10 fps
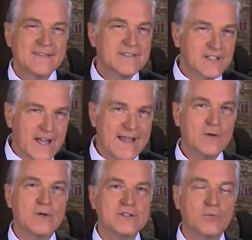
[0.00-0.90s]
The
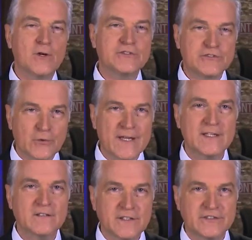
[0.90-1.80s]
language was
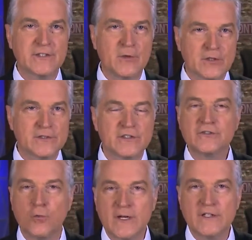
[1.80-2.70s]
strikingly similar to
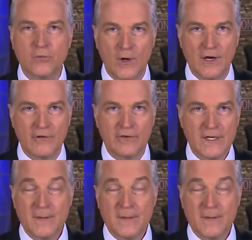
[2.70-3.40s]
2012.